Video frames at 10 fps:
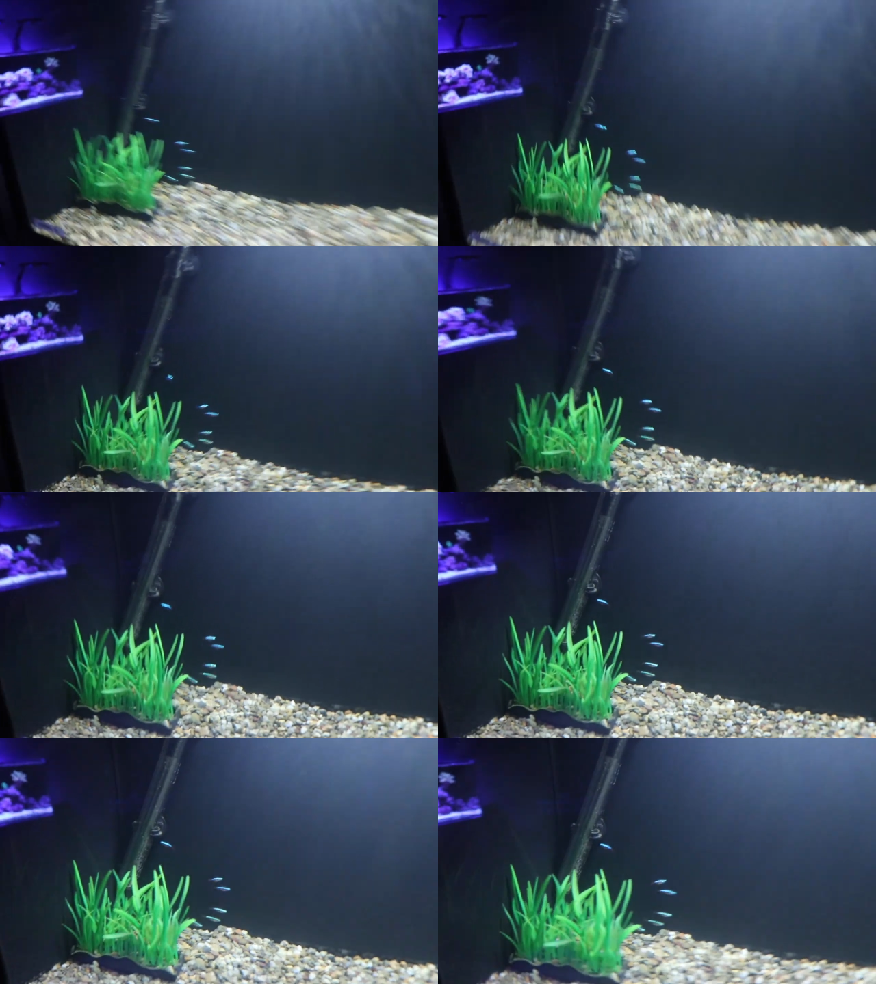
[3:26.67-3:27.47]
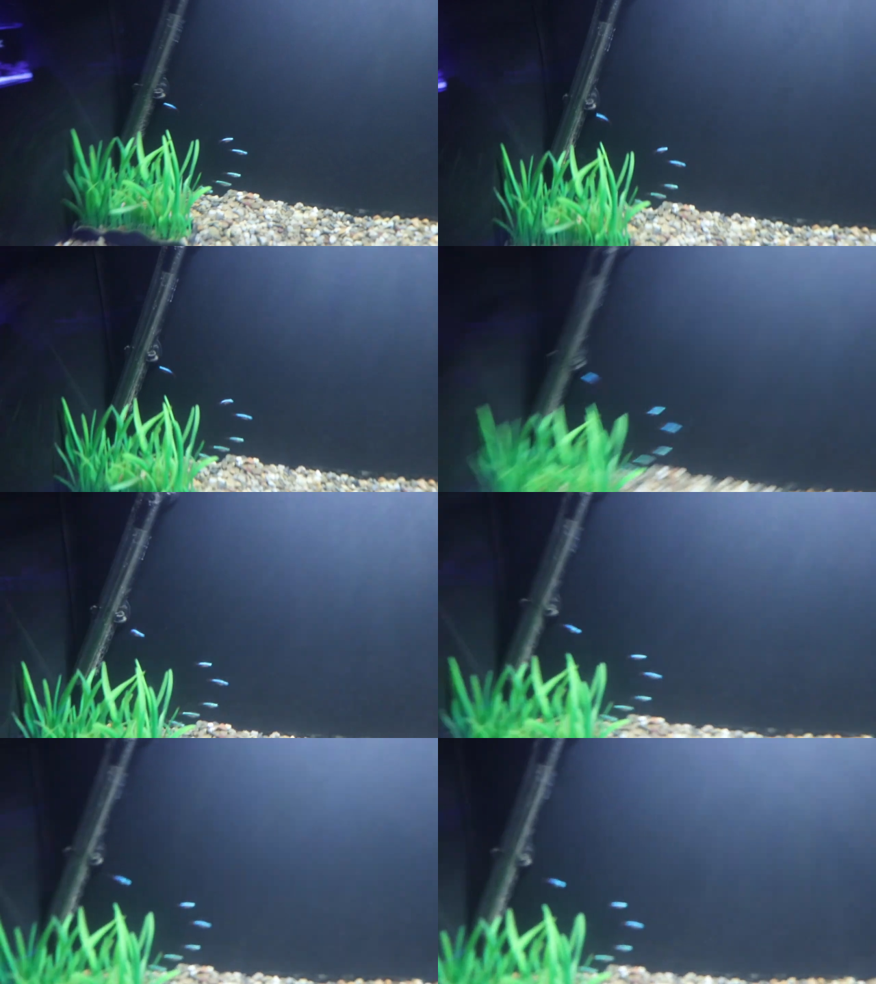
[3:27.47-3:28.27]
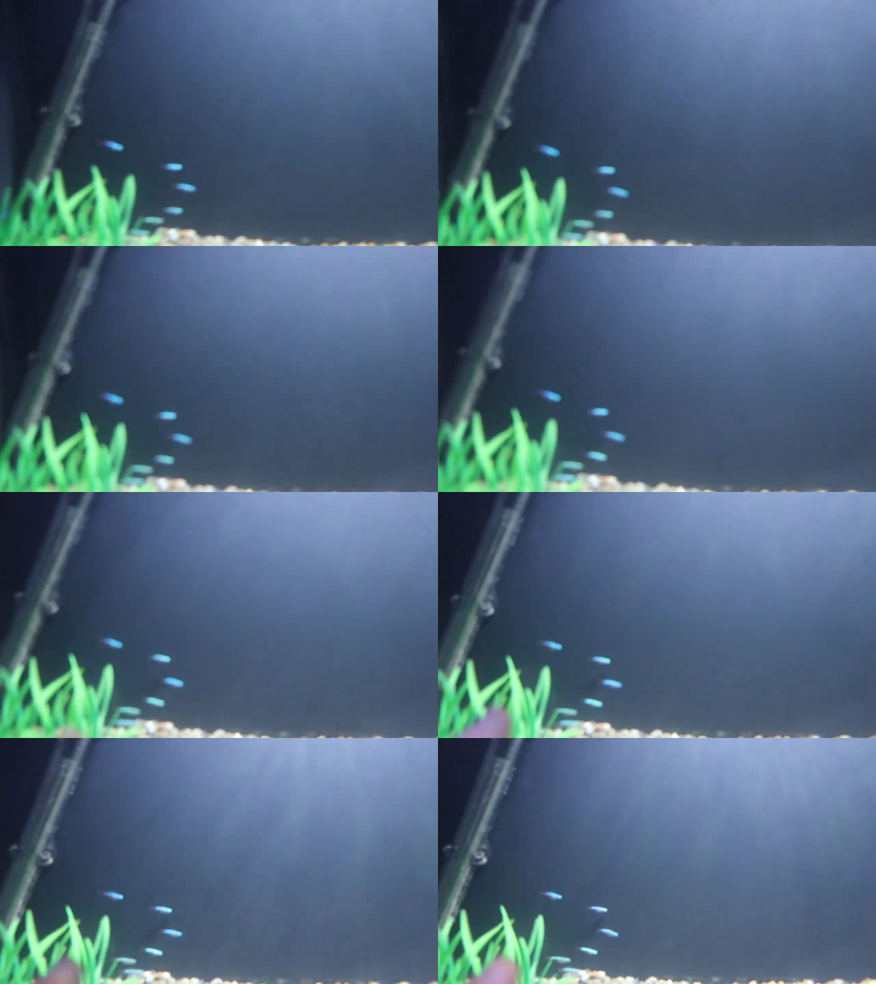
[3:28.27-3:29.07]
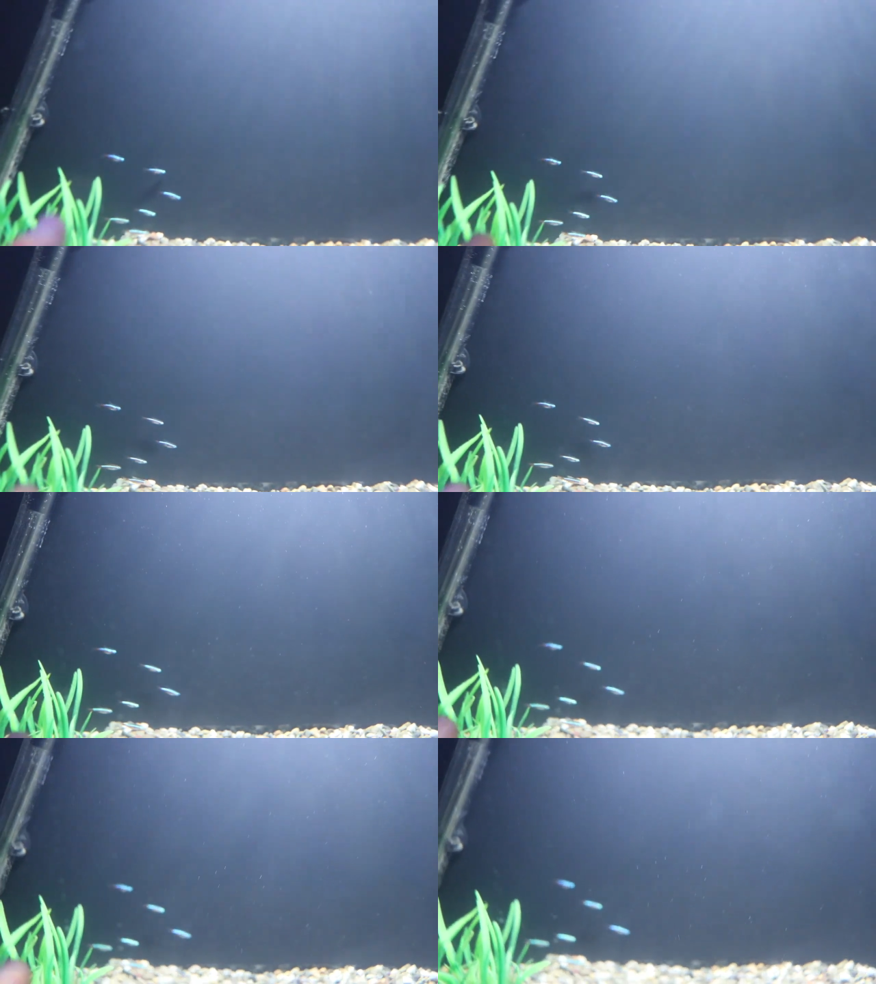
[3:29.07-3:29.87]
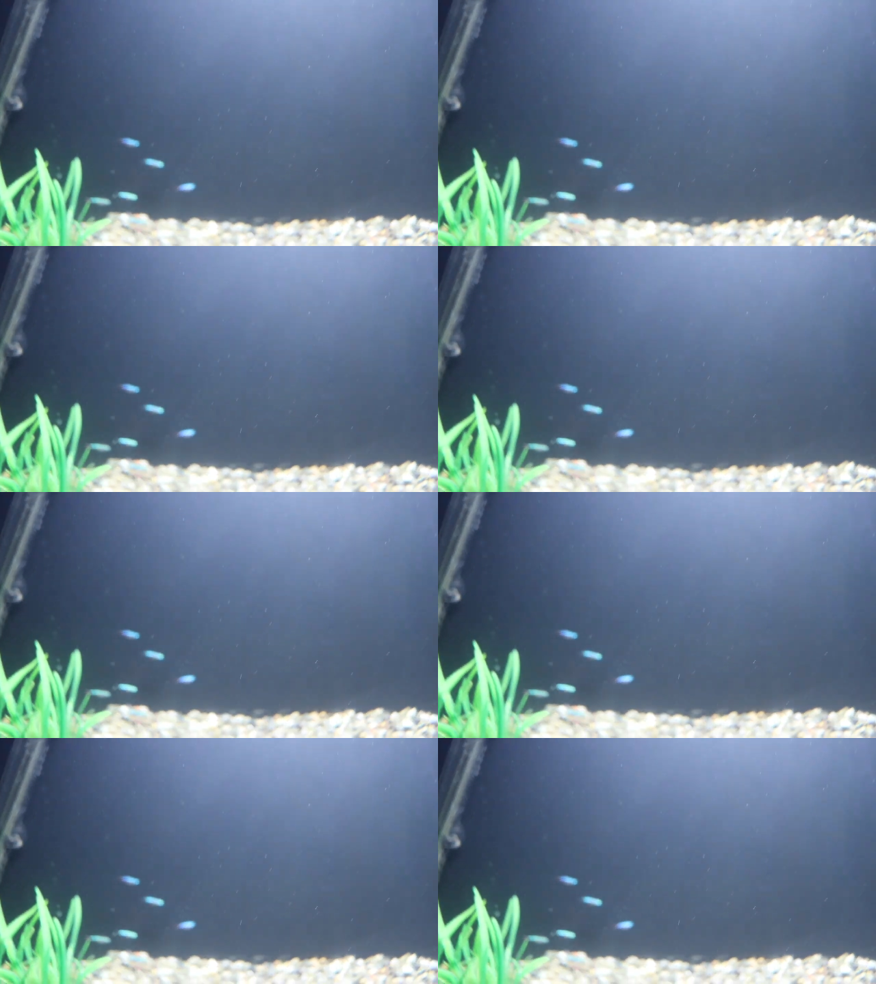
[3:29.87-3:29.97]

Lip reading: (no speaker visible)